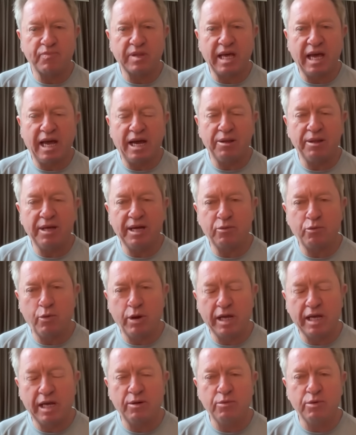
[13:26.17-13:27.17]
how that
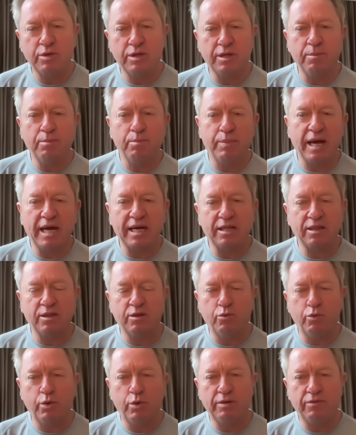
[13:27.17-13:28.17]
rigging would impact the
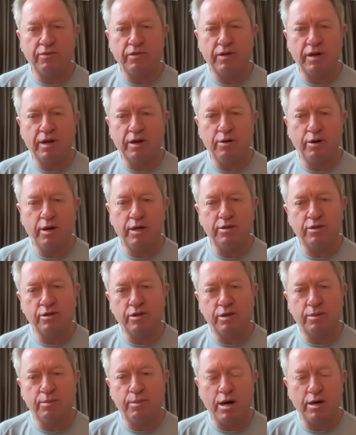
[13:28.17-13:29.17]
wind flow
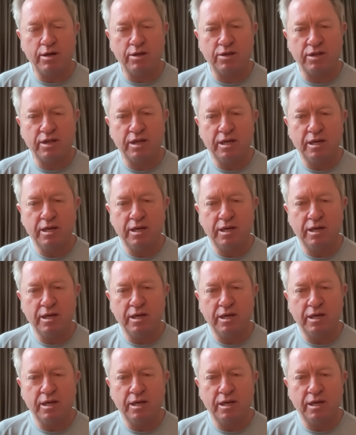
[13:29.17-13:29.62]
onto the mast.